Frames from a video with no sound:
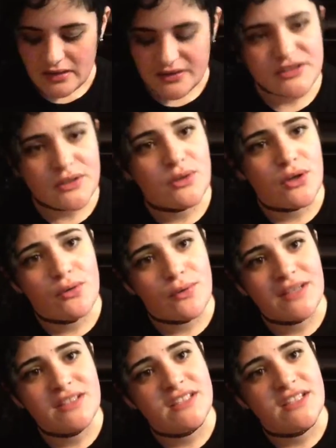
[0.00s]
Also, go
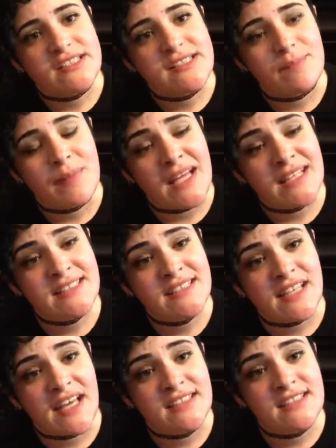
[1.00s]
around to the band's
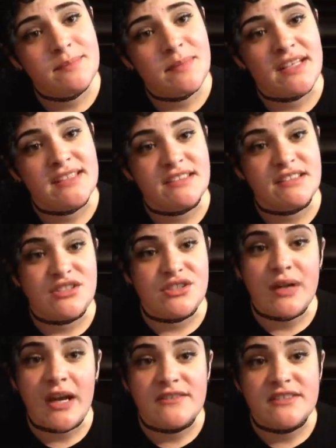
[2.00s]
tents because they do
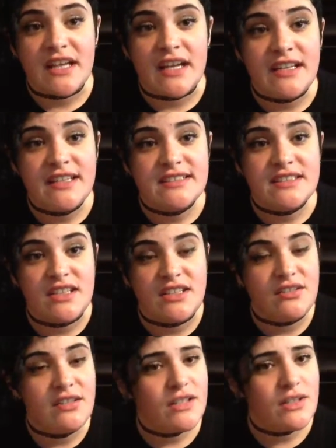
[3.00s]
have signings, and
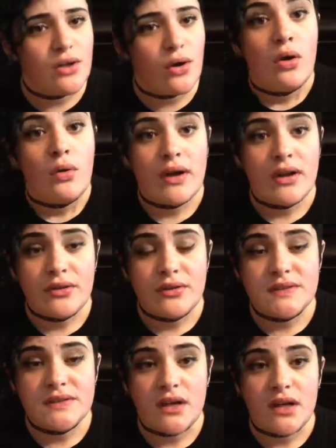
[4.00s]
you need to know where
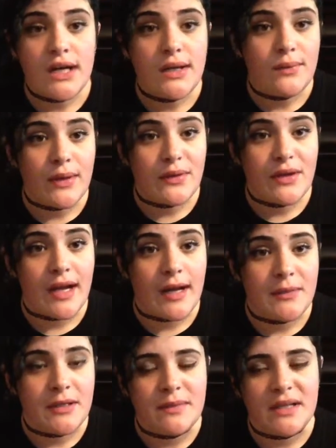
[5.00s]
those are and when they're
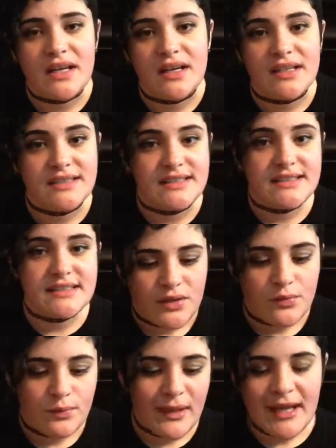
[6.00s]
happening because
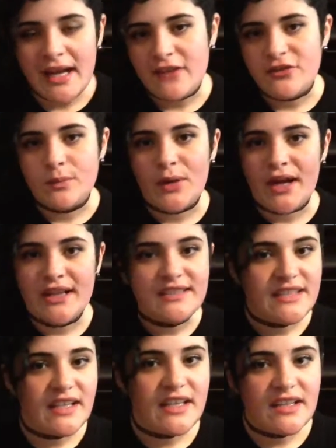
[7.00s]
you may have to buy a
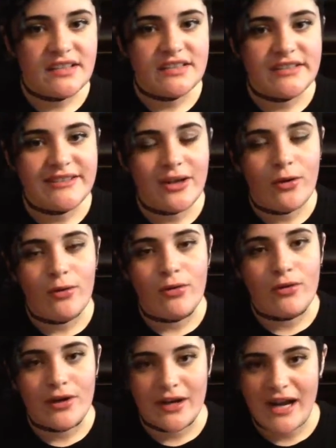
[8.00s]
ticket
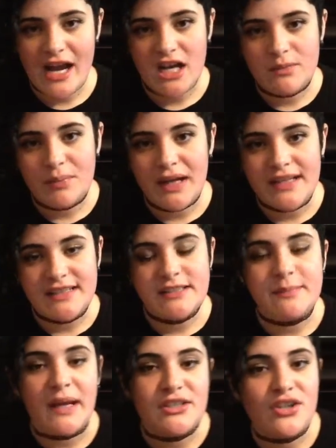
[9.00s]
or buy a
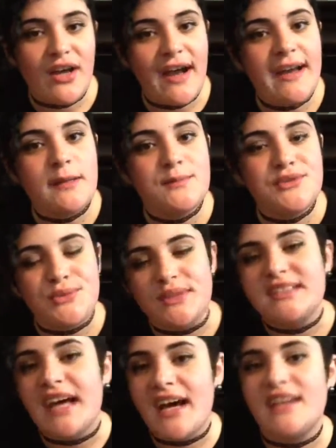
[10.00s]
special item to
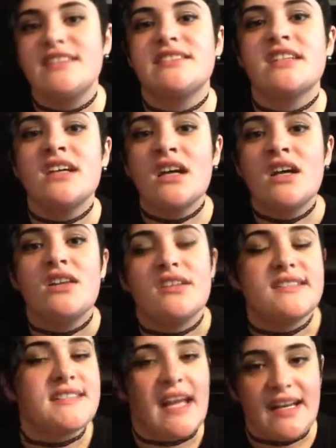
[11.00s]
attend
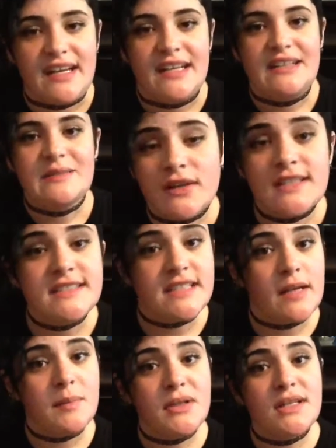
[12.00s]
the signing. For
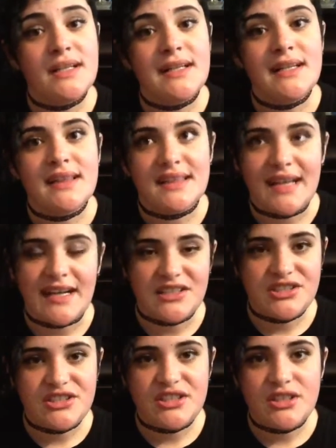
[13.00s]
example,
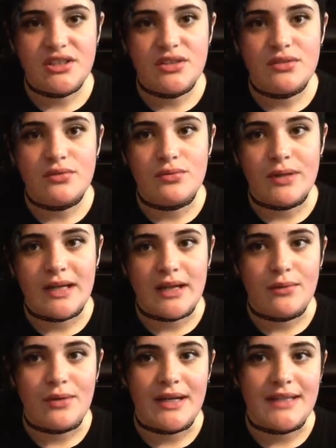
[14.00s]
last year when
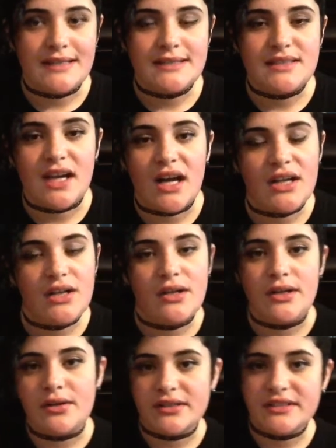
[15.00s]
I went and saw
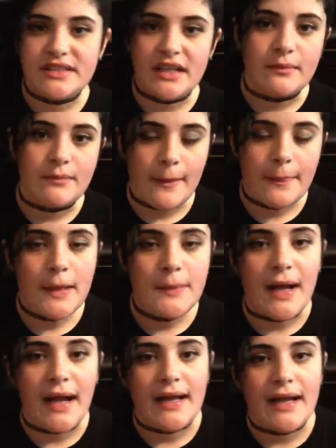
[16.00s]
New Year's Day and met
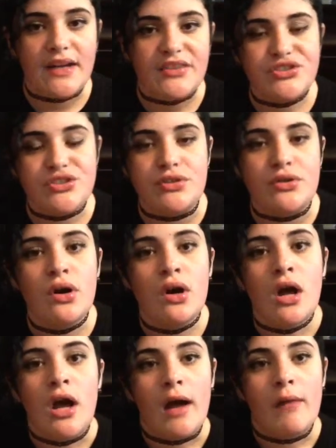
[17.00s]
them, I had to
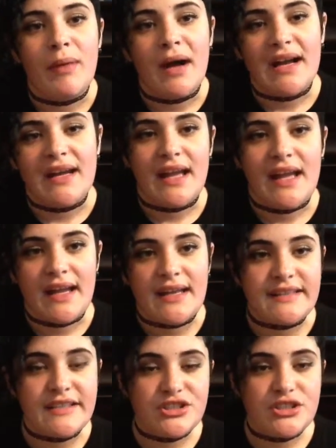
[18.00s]
buy a
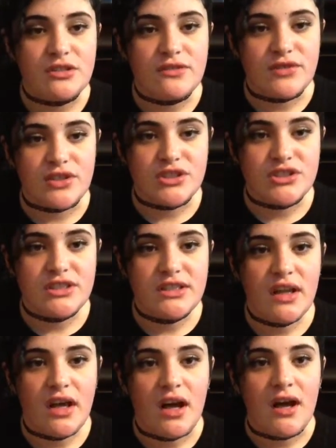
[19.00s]
digital
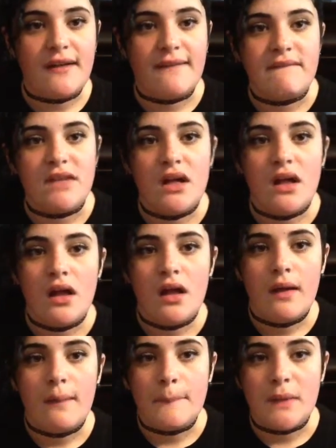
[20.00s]
version of
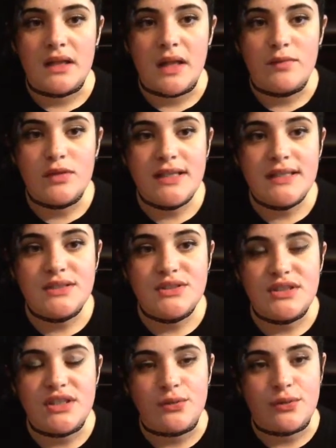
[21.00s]

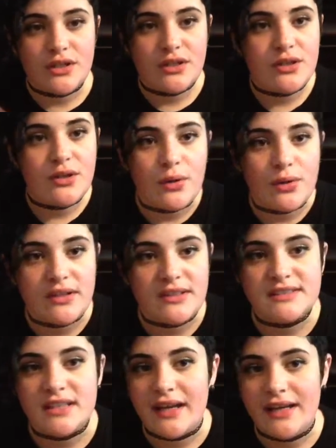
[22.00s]
Malevolence in order to go to the
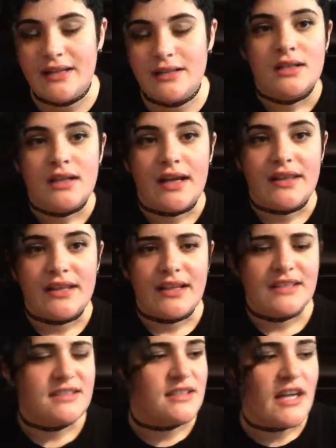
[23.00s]
signing. I think
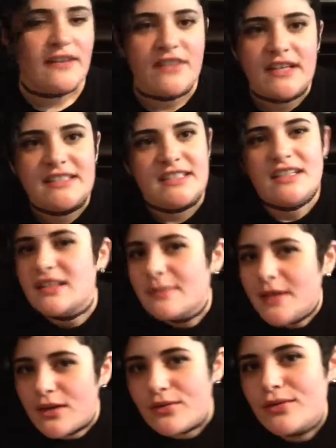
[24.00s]
I still have that ticket. Let
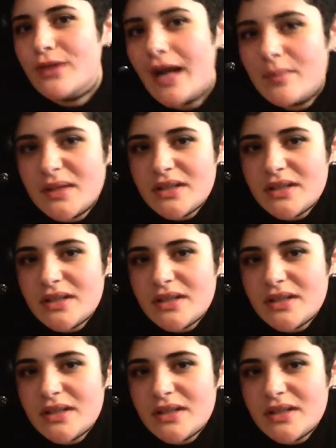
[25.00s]
me go grab